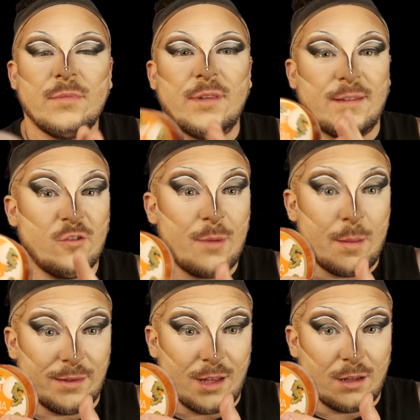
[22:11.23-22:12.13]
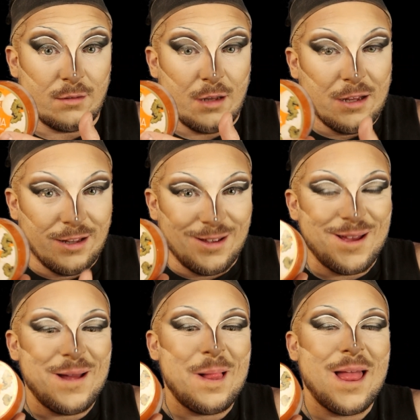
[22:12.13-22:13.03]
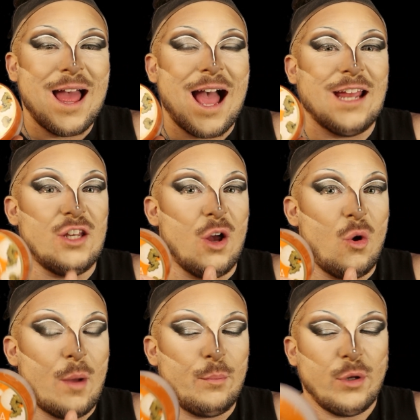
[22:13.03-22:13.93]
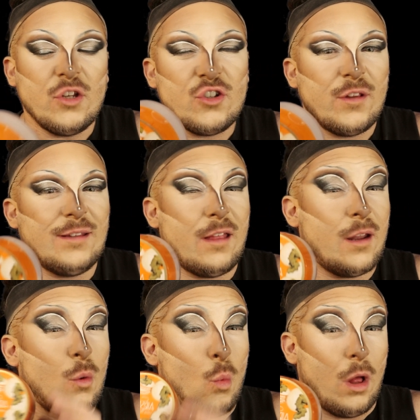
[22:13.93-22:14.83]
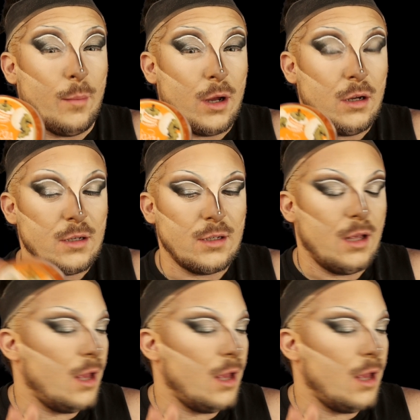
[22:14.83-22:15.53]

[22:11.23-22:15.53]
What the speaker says: This is from Amazon. I know, I'm pretty sure they sell it at Walmart.